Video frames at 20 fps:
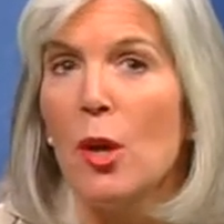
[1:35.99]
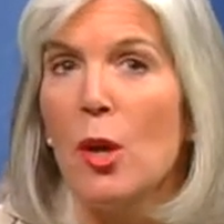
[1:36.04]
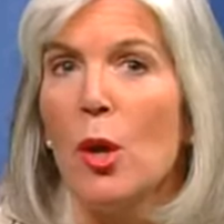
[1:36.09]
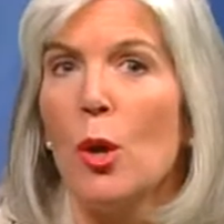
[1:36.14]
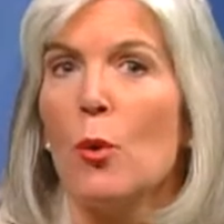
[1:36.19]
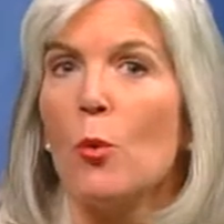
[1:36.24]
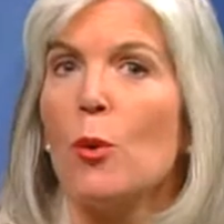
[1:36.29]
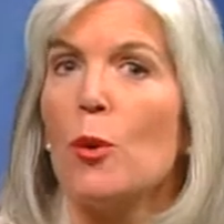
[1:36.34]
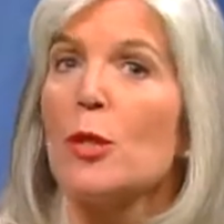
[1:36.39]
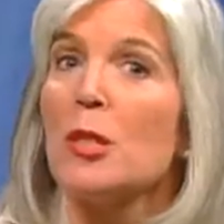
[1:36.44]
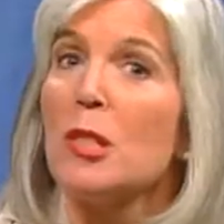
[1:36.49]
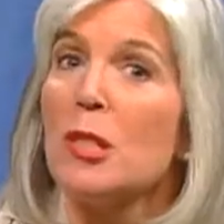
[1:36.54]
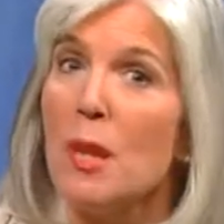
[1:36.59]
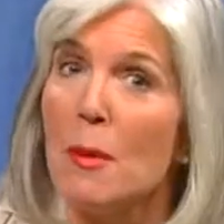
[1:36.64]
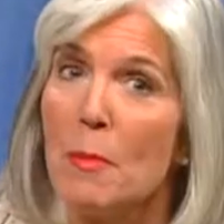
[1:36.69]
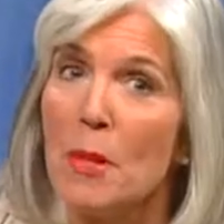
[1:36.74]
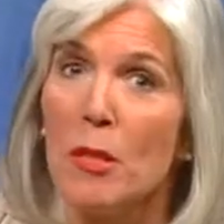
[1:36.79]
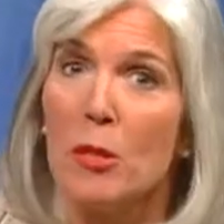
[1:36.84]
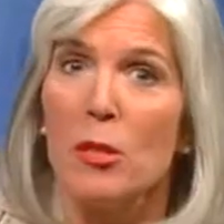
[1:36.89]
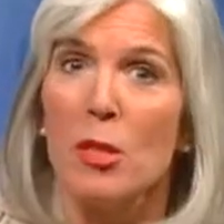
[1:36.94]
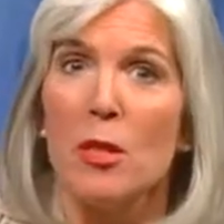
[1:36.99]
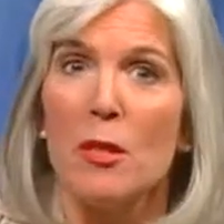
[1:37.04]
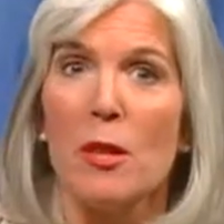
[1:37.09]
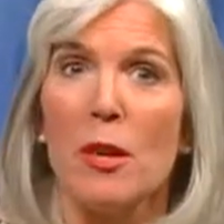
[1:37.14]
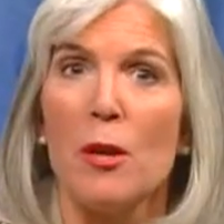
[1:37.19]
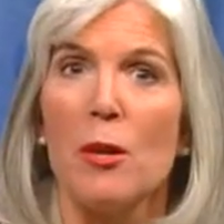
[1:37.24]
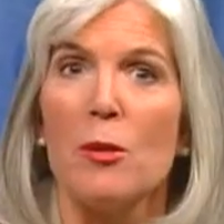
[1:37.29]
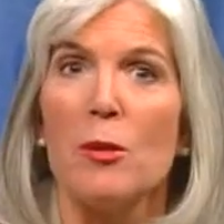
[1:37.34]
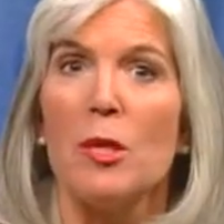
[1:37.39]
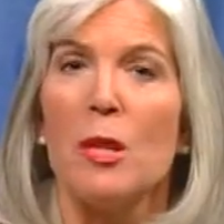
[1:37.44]
were similar to
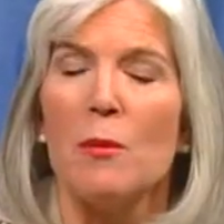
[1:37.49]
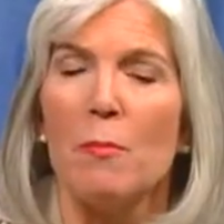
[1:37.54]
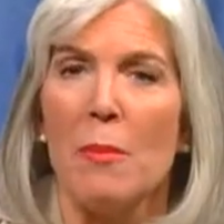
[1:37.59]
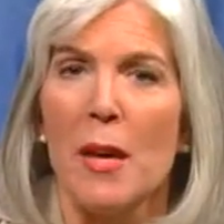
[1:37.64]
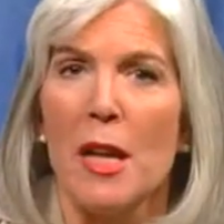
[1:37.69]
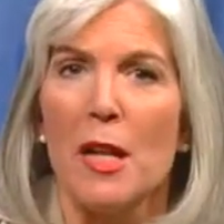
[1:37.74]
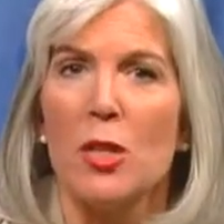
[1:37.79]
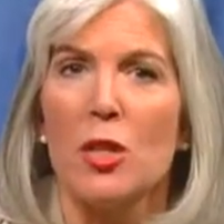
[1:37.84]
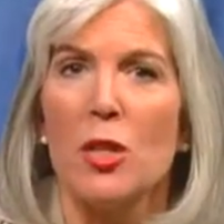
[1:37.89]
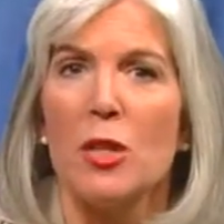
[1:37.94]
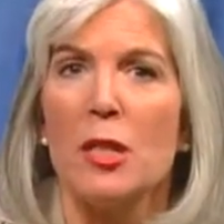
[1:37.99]
those in patients